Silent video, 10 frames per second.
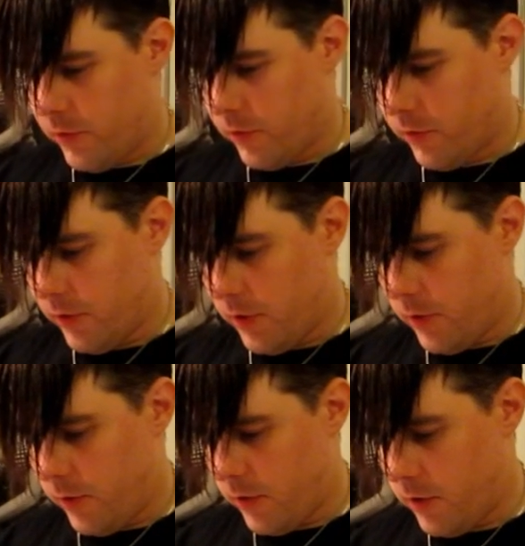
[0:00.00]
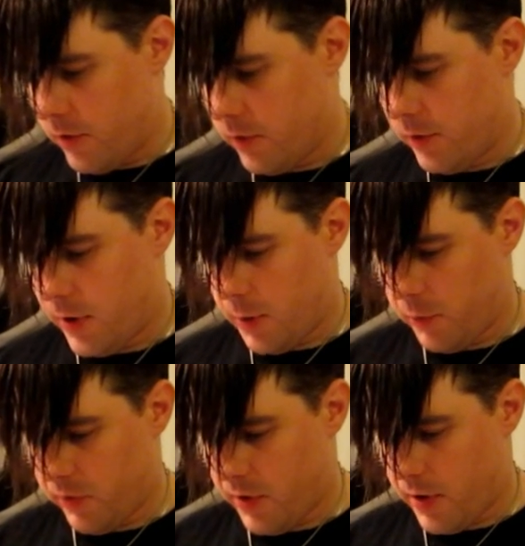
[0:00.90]
just another
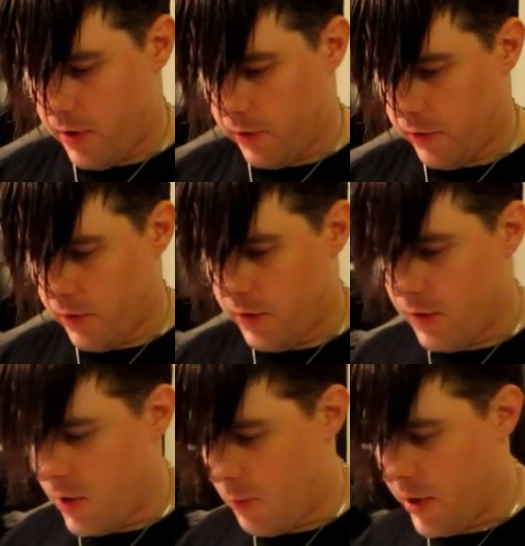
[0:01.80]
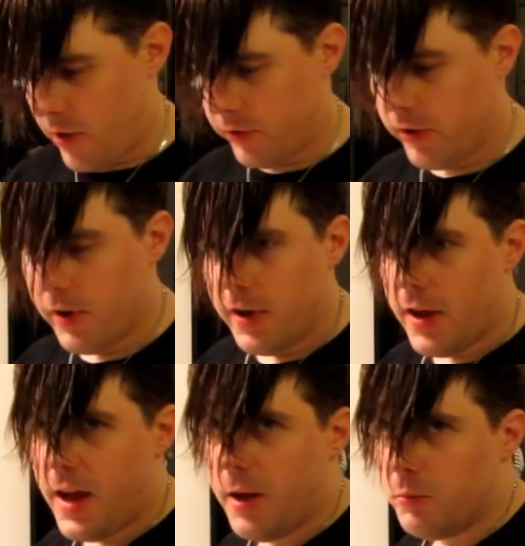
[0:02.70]
dime size amount,
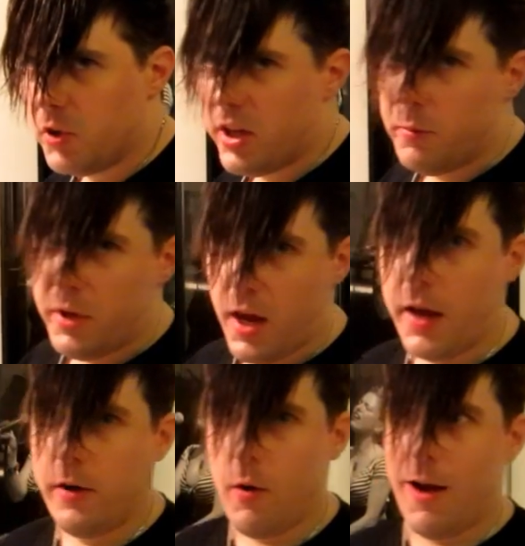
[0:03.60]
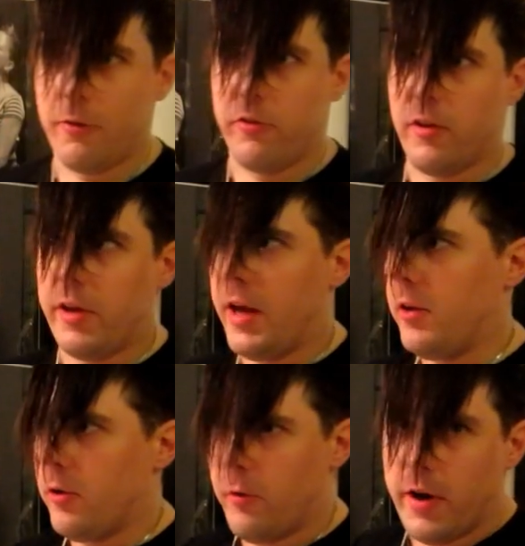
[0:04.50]
and believe me, I know how silly
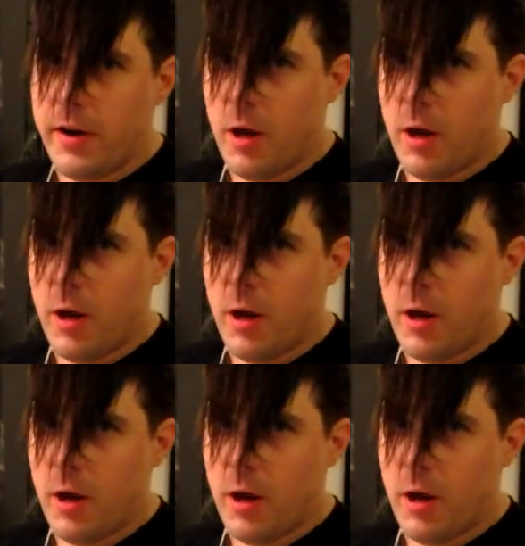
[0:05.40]
I look right